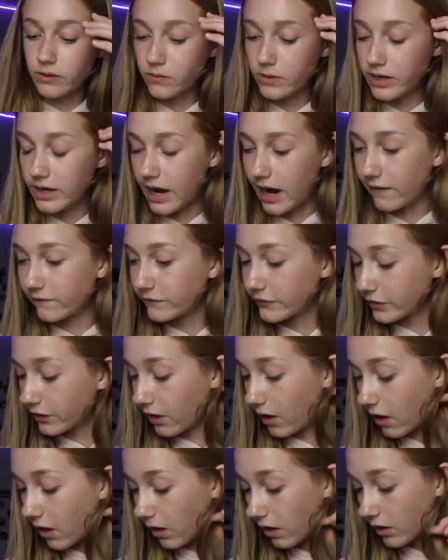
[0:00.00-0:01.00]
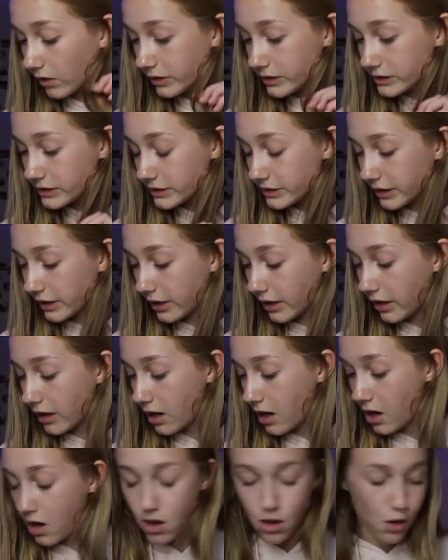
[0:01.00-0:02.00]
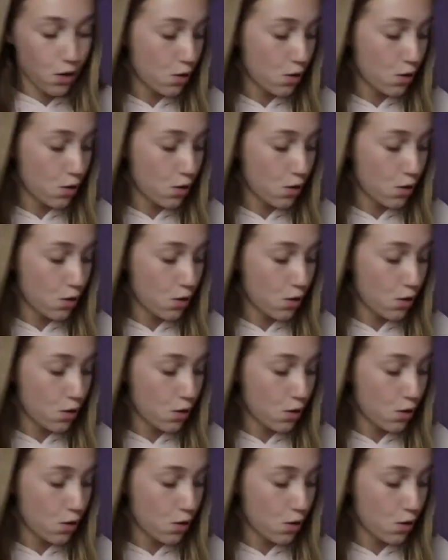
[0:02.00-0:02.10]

we went after Hollister